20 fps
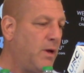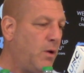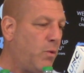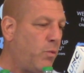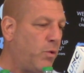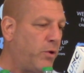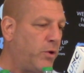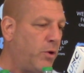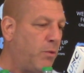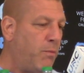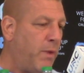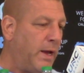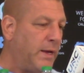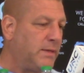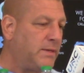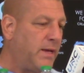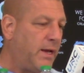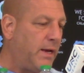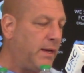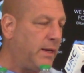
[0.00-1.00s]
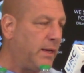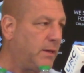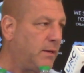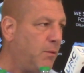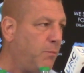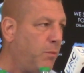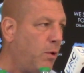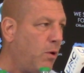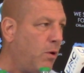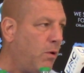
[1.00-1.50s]
where you're maintaining
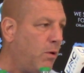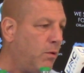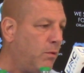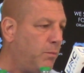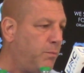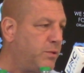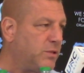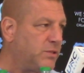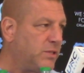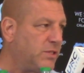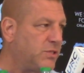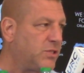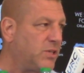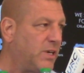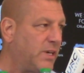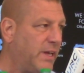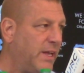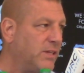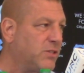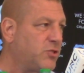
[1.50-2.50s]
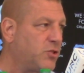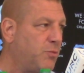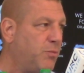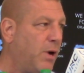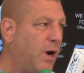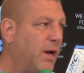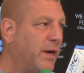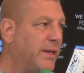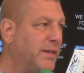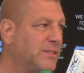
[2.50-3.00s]
the ball position against your
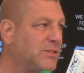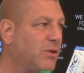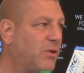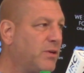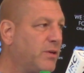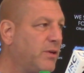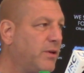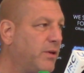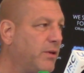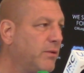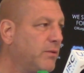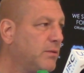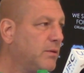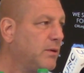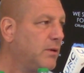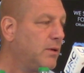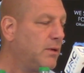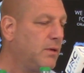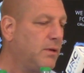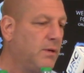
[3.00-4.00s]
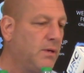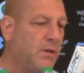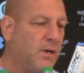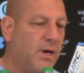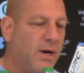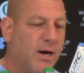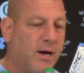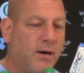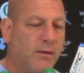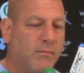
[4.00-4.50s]
body. It's hard to do.